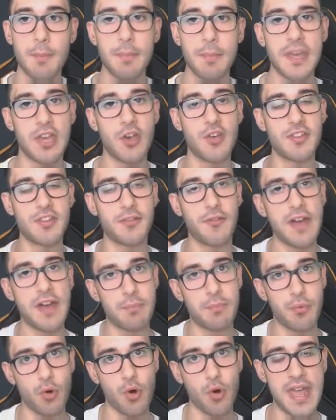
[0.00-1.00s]
Because if
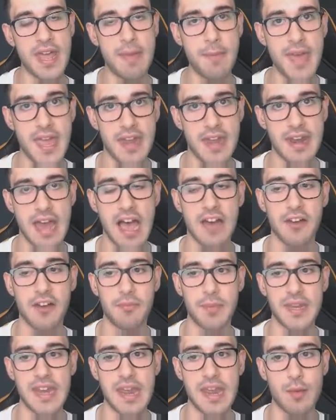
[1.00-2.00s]
I'd brought him in, I'd
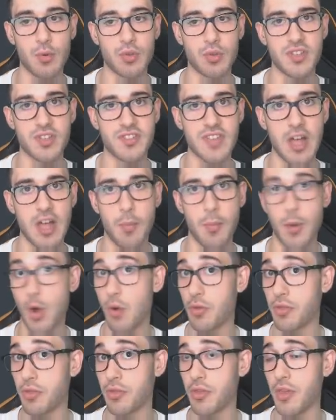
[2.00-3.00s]
have been able to sell
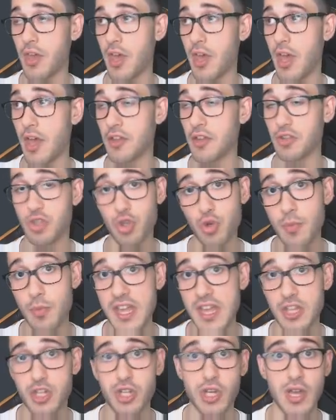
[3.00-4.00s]
both
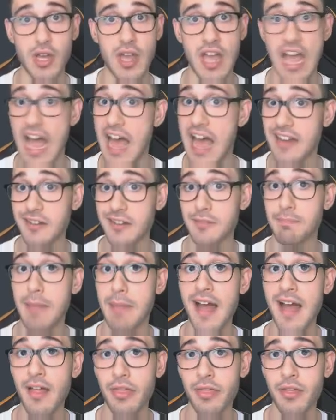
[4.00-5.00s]
Dumic and
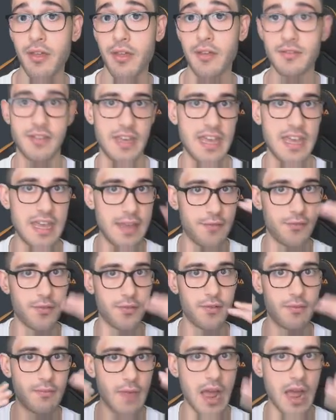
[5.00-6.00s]
Bath to
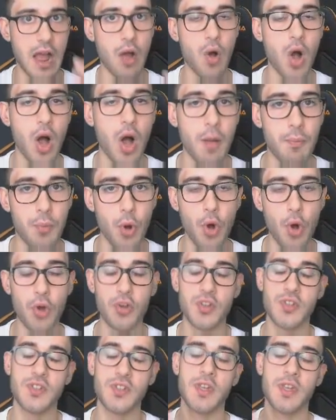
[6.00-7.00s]
even out our
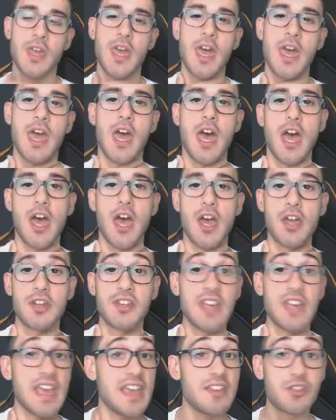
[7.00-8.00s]
books.
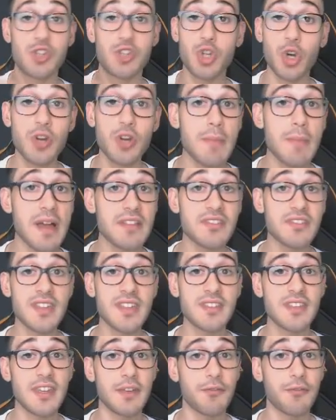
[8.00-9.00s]
And he's joined Man
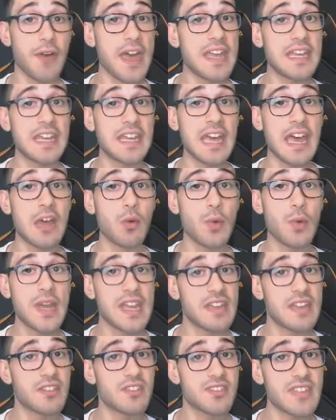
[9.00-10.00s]
City for 80k a
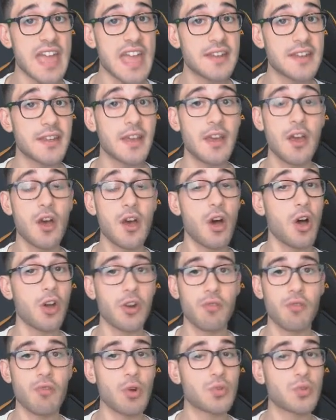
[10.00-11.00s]
week instead
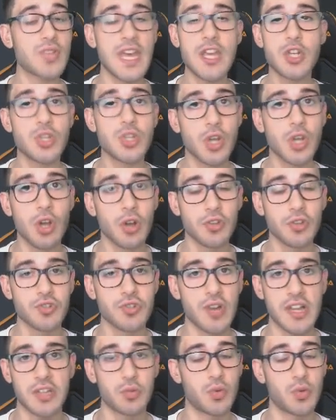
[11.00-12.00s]
on a rotation
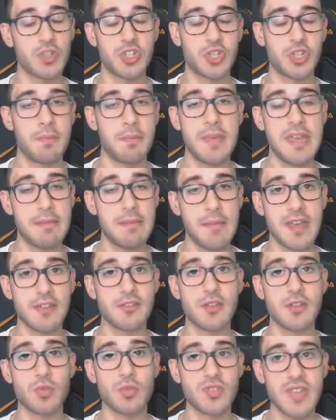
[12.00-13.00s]
contract, which to me
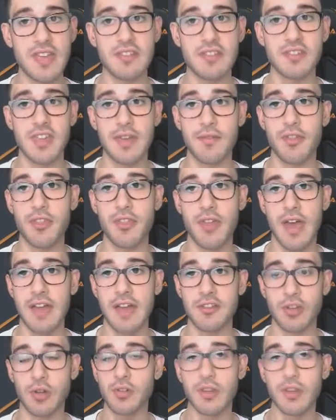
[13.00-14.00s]
makes no sense given that I
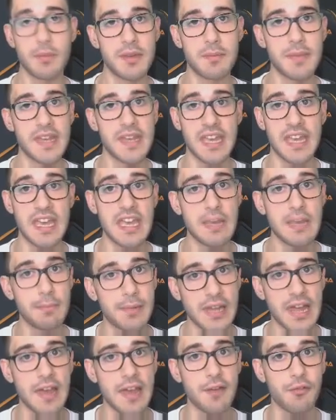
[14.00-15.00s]
told him he'd be a key
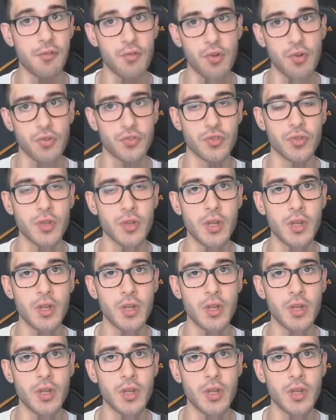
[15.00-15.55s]
player for us.